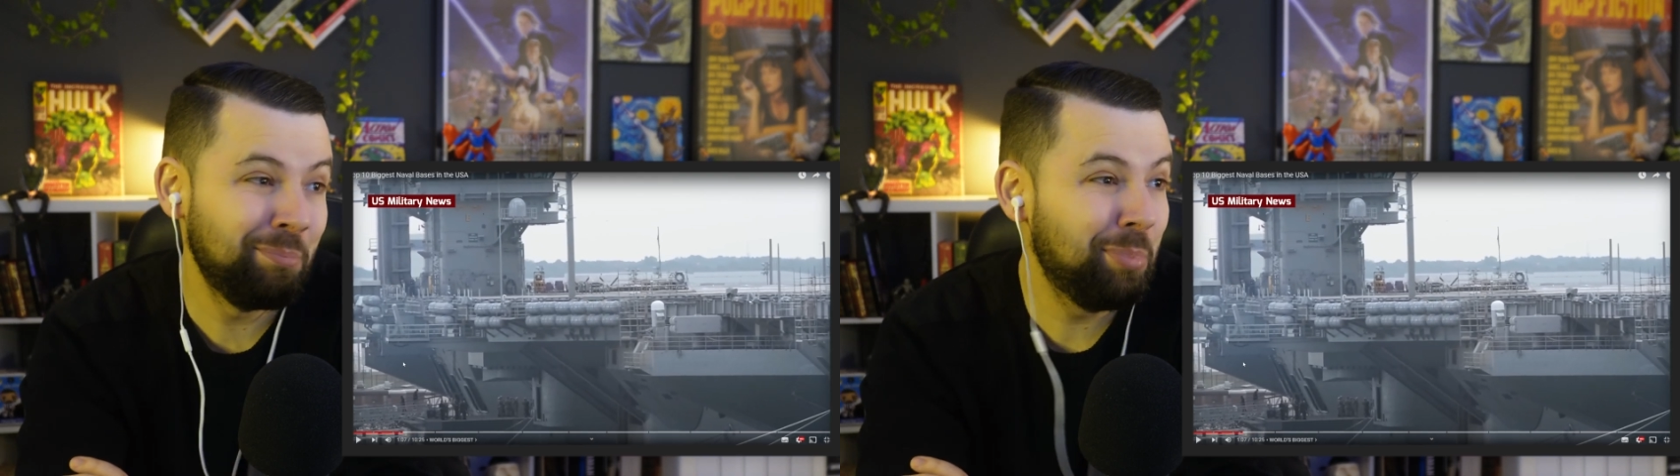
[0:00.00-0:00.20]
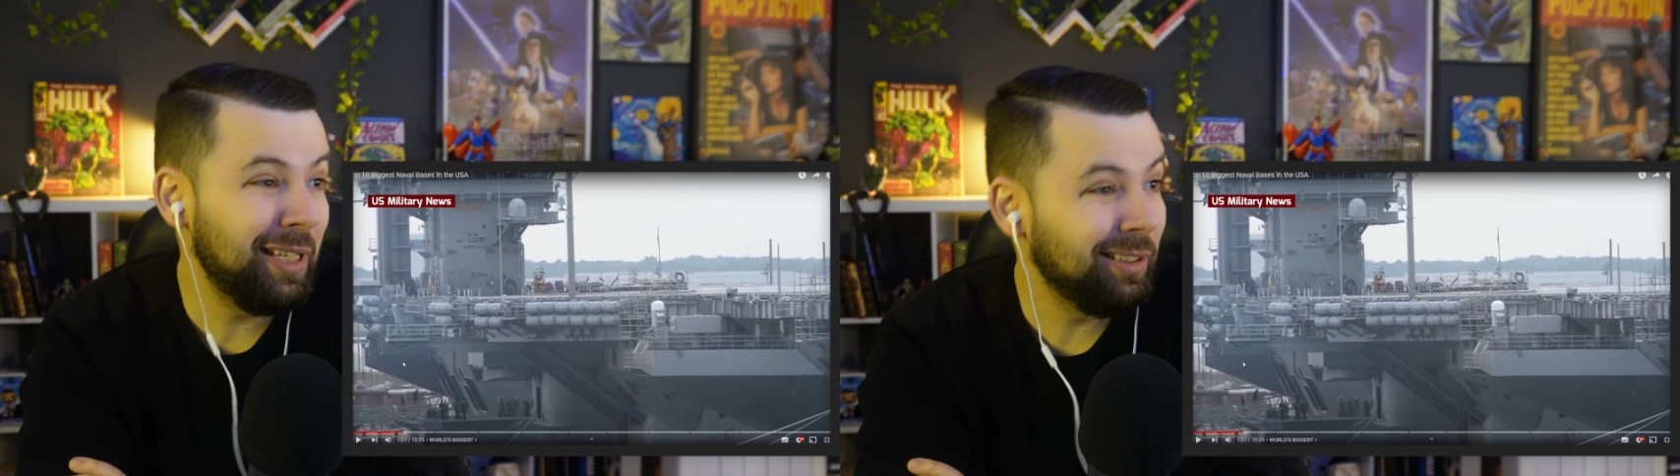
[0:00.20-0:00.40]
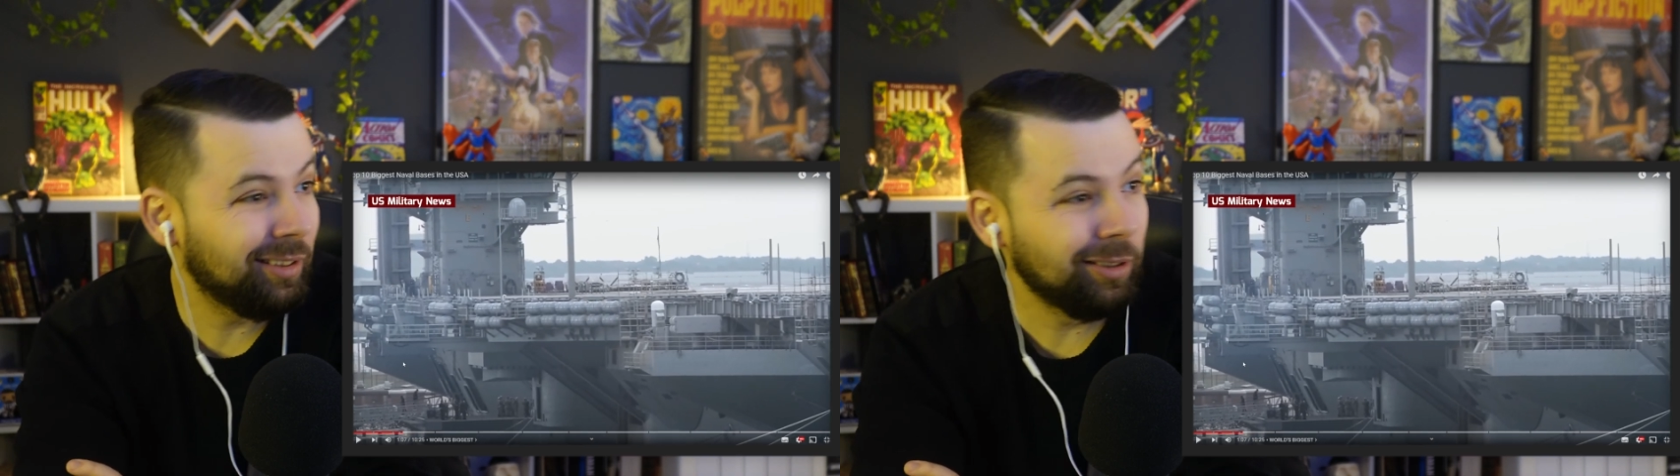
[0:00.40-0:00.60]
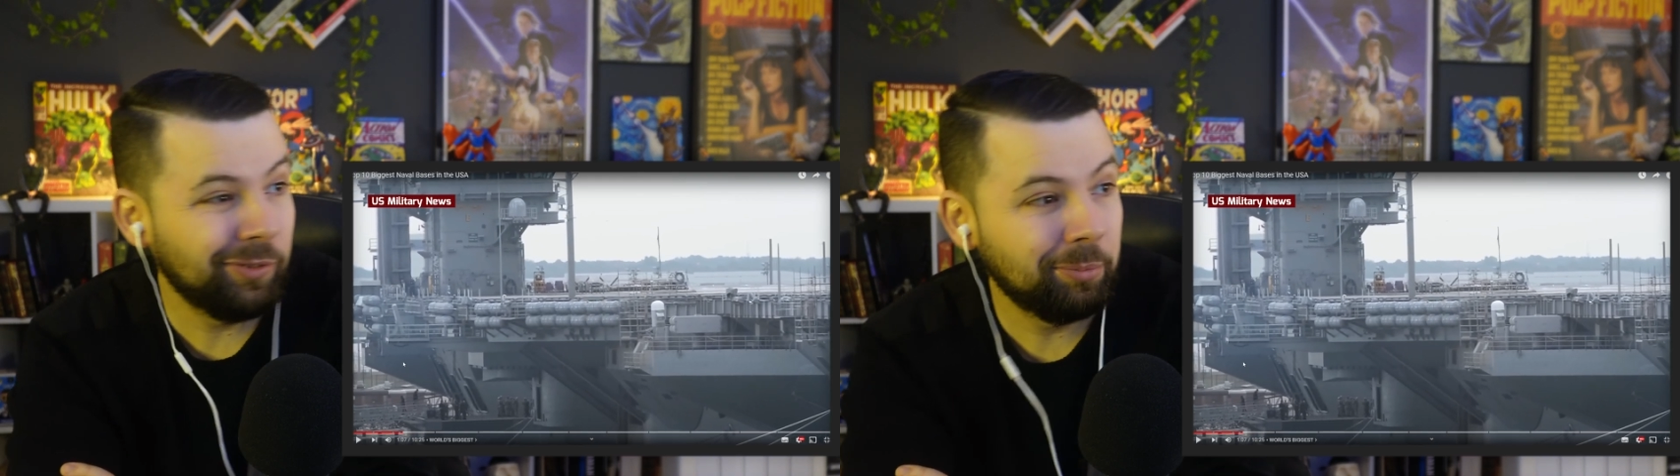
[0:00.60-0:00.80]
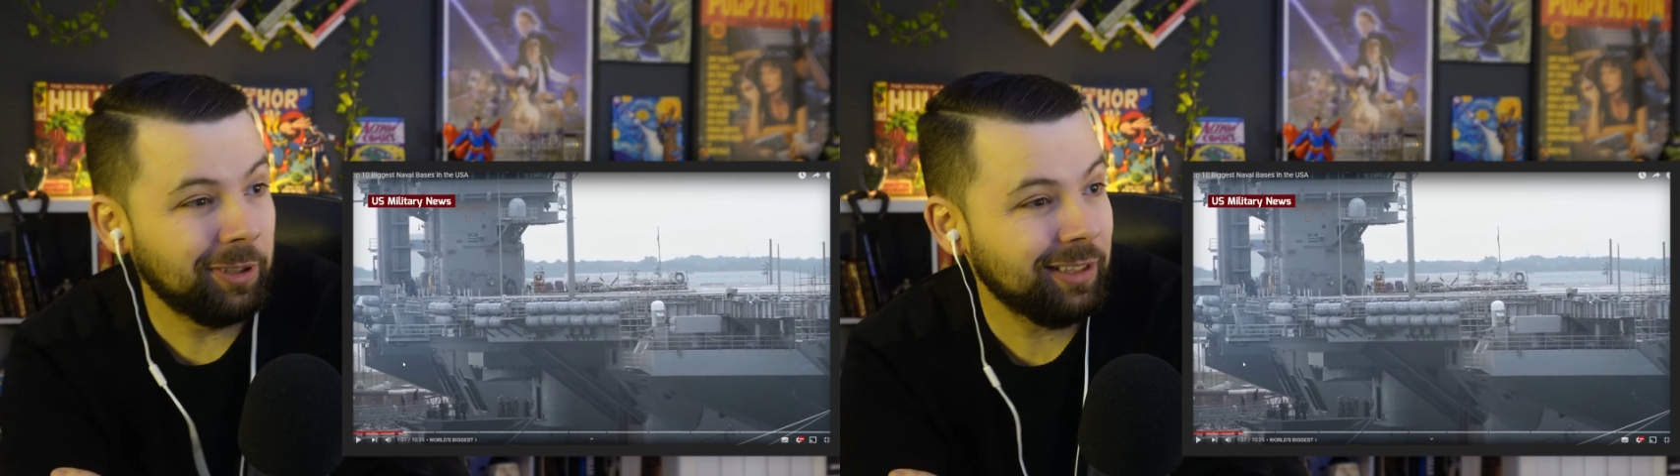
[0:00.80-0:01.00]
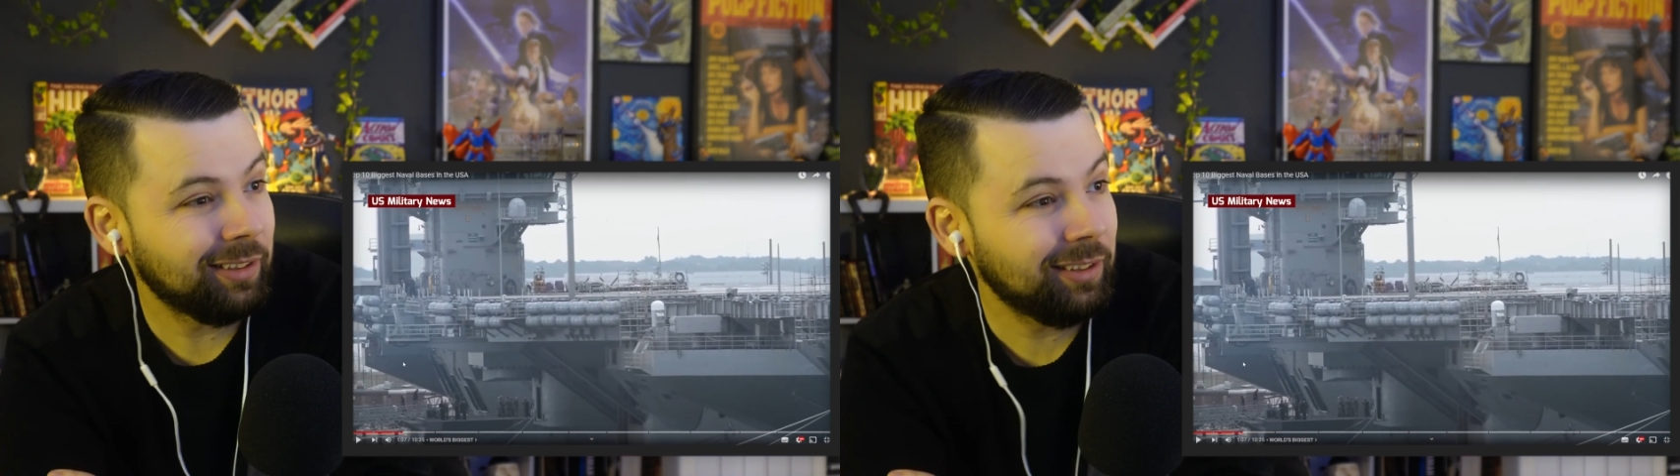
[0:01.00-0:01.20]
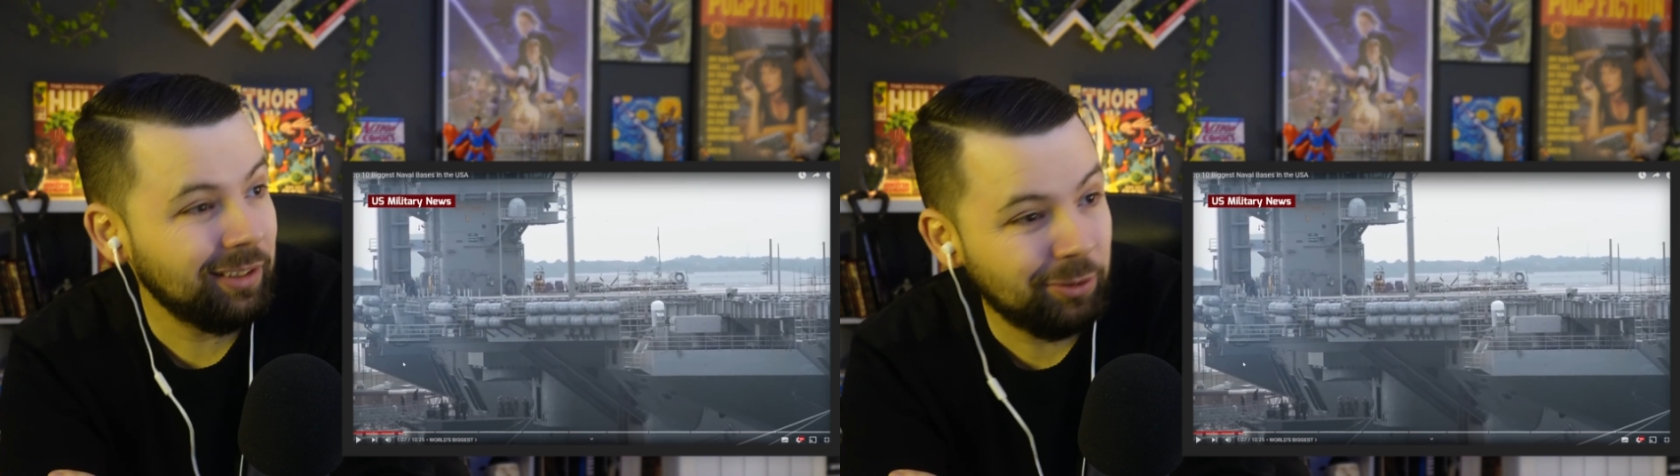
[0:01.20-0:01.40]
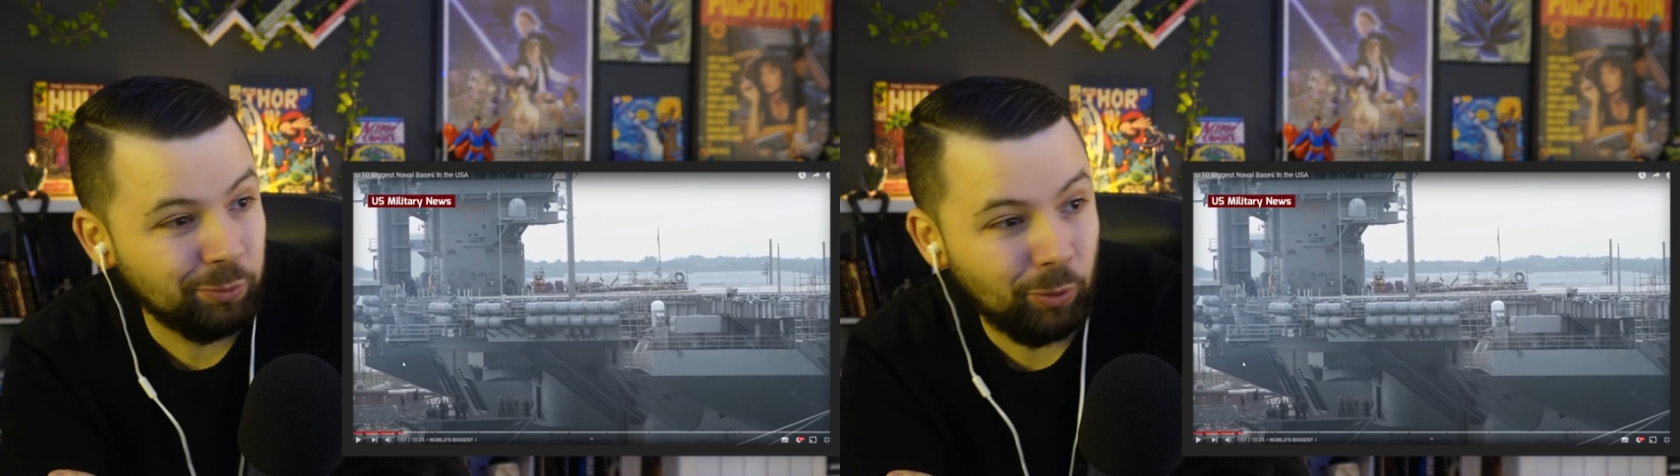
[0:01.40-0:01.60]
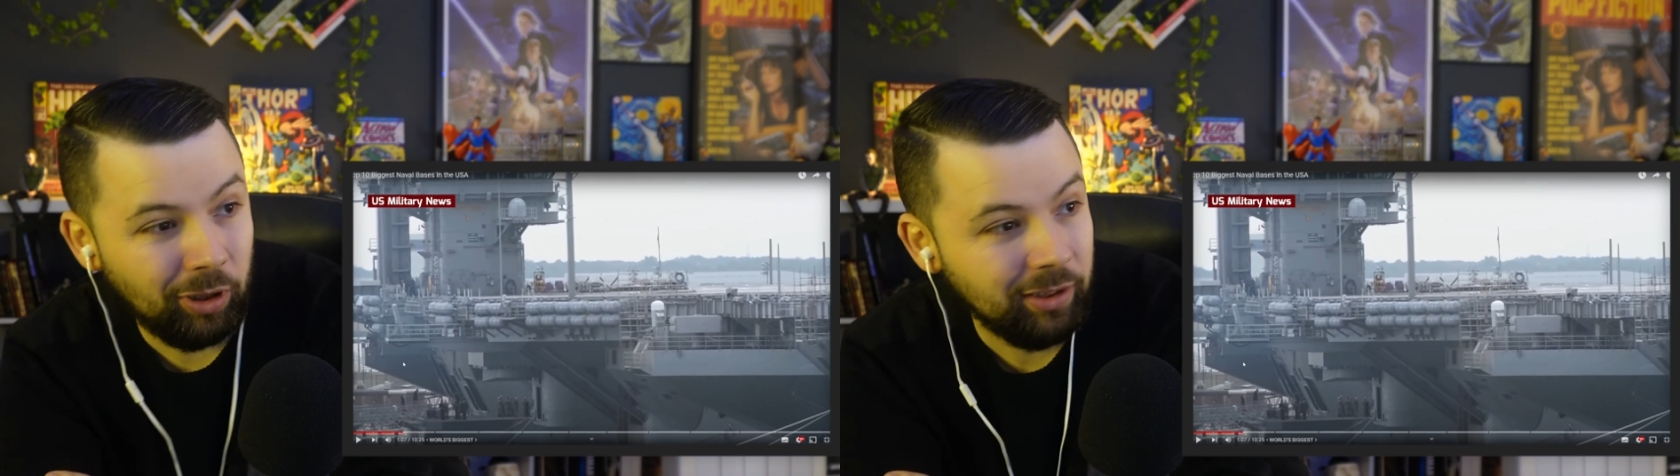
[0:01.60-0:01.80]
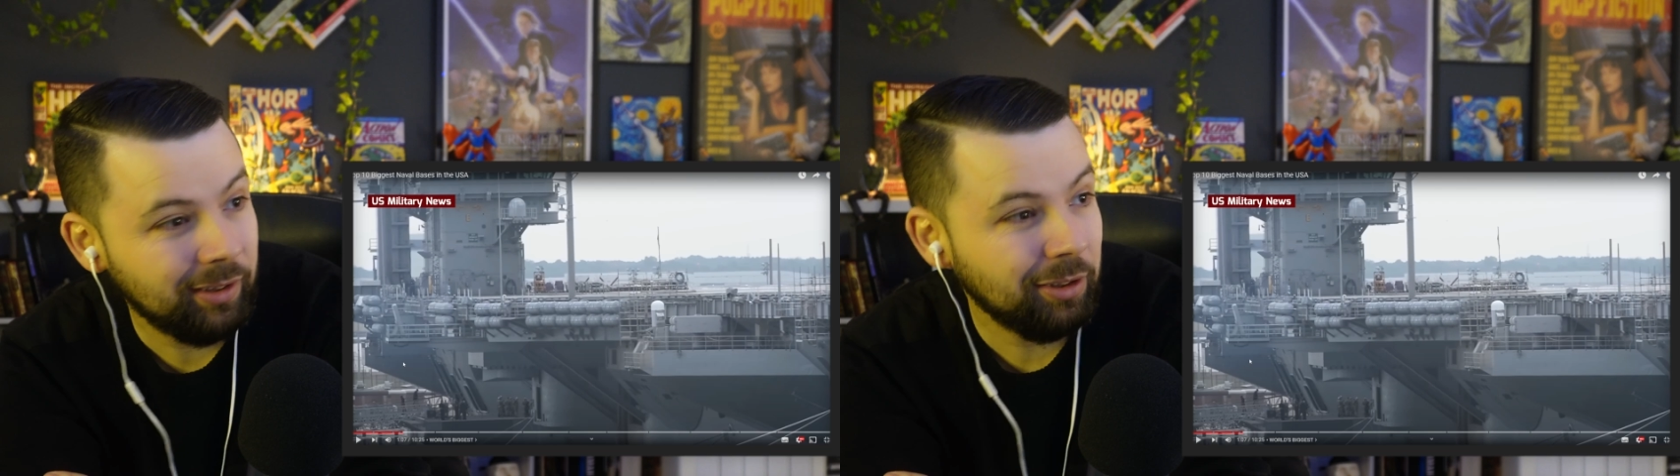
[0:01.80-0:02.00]
Beast of a base. This
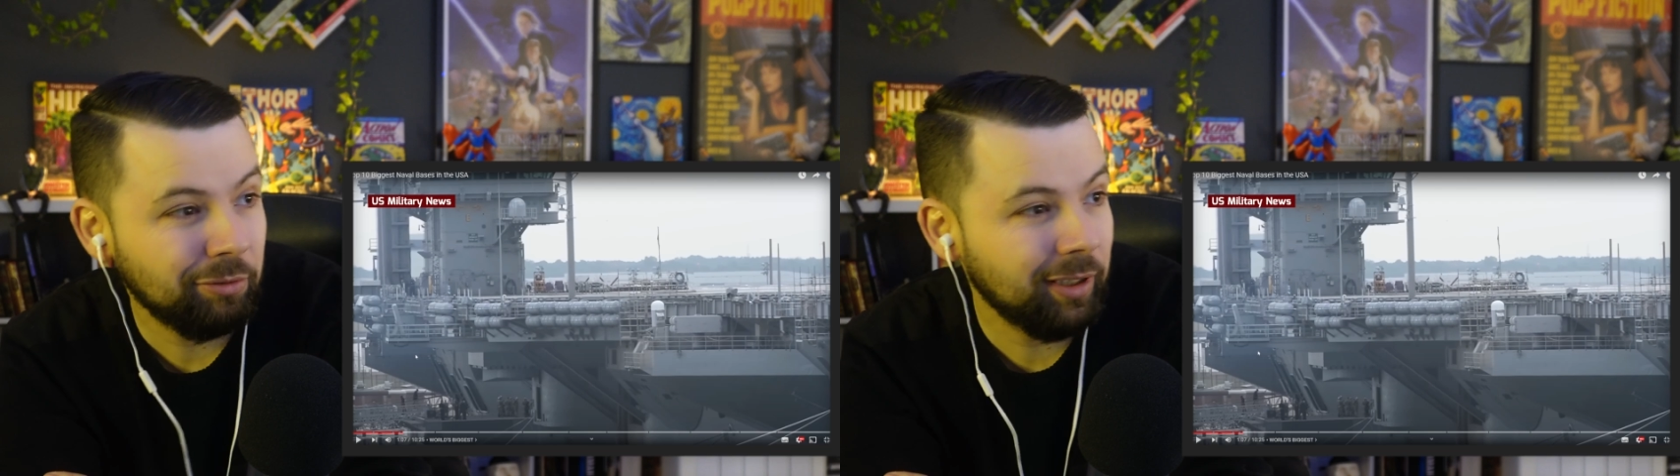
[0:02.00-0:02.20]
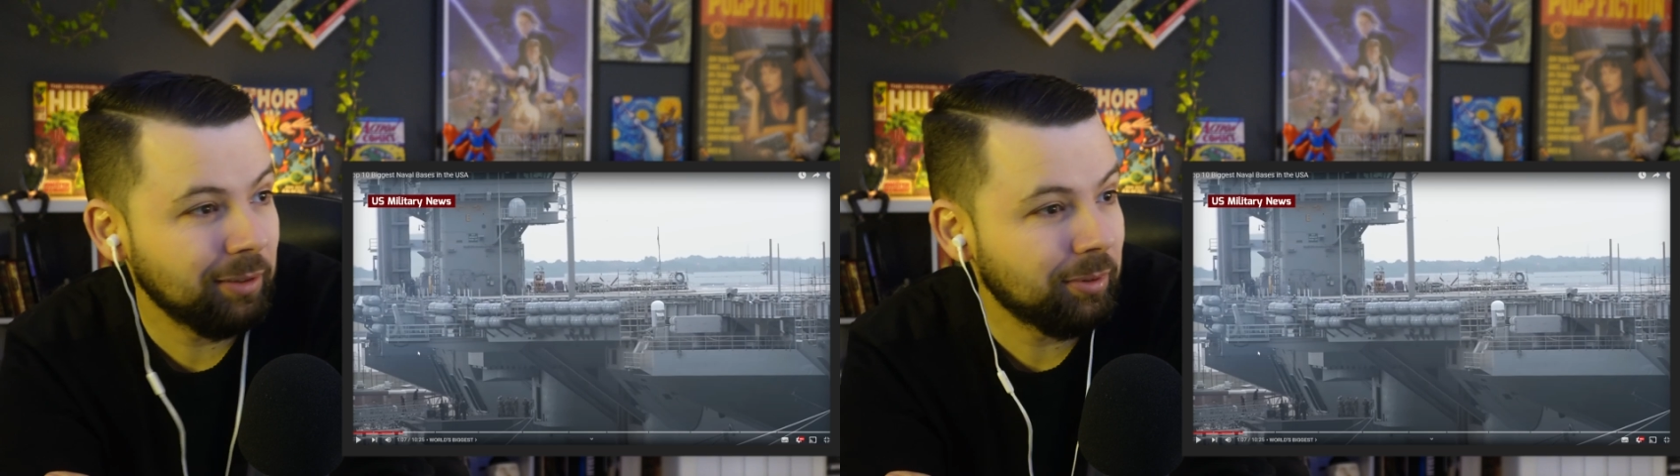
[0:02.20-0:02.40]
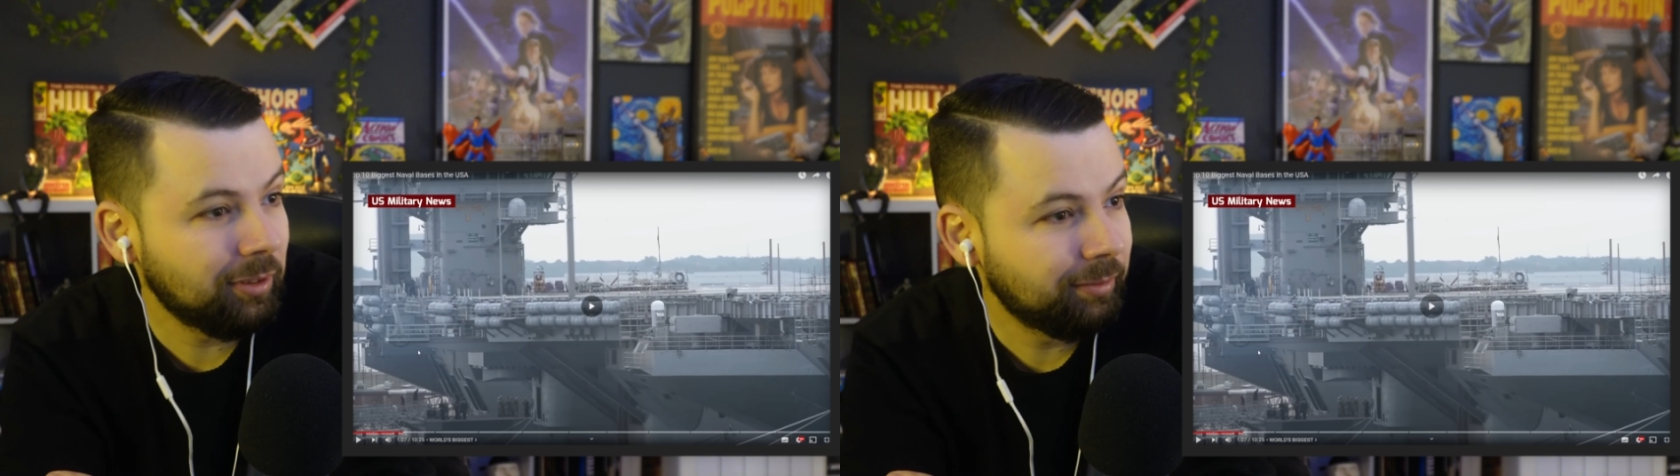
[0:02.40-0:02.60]
one is incredible.